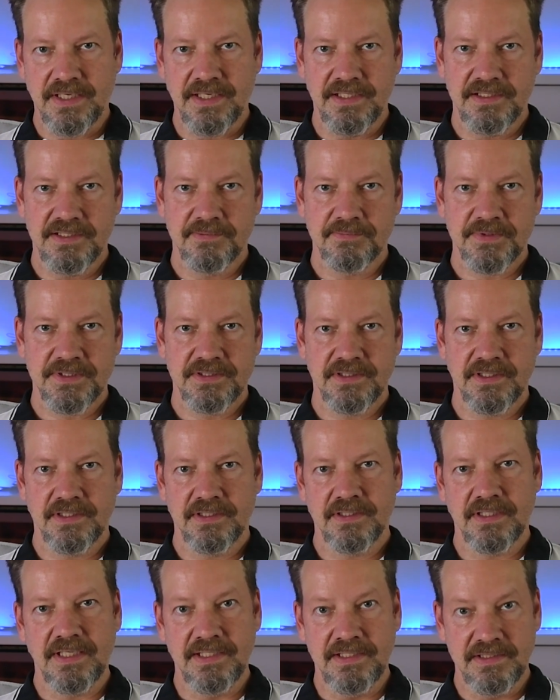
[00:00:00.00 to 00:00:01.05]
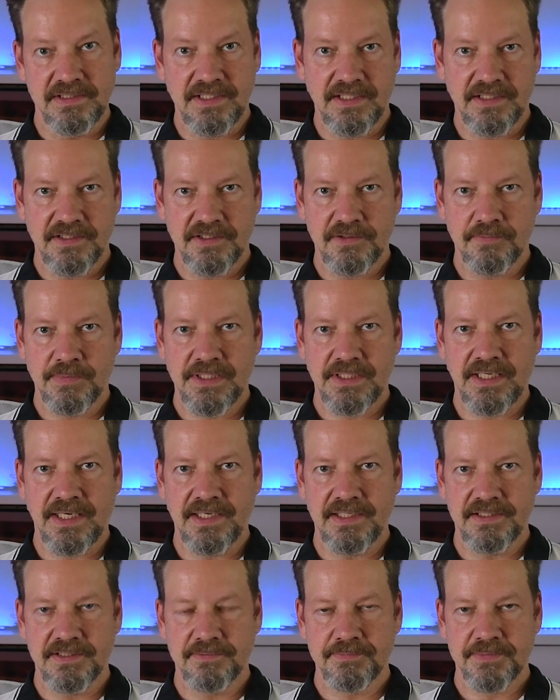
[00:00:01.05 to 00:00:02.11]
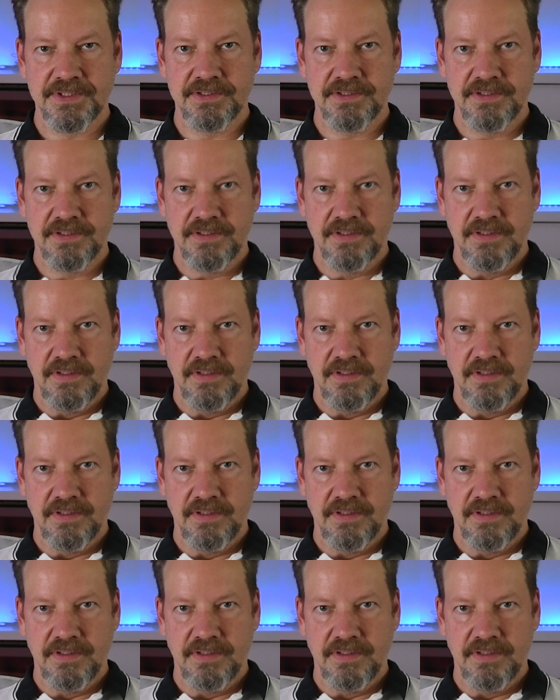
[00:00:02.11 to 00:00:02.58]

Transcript: items and intangible items,